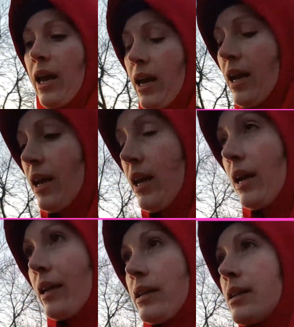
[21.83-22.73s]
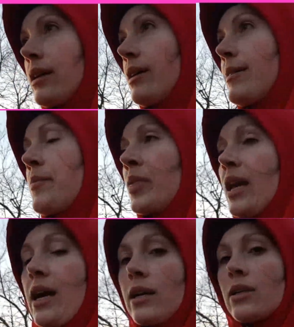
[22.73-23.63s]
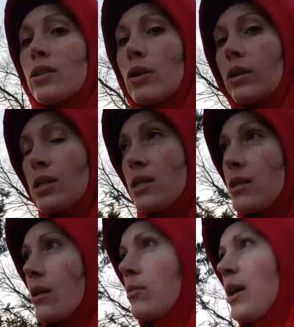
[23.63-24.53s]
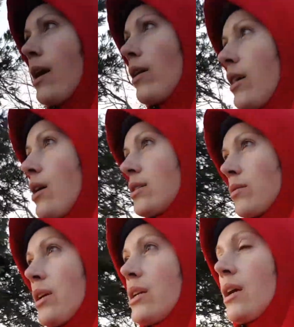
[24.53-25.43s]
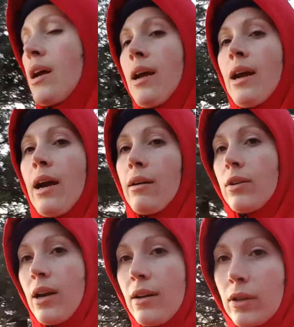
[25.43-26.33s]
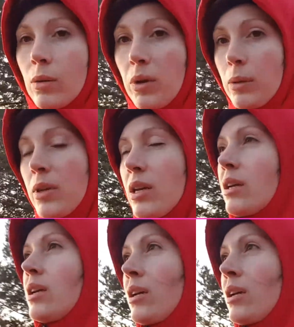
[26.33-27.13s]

and yeah. So this is gonna be how I lost weight after having a baby.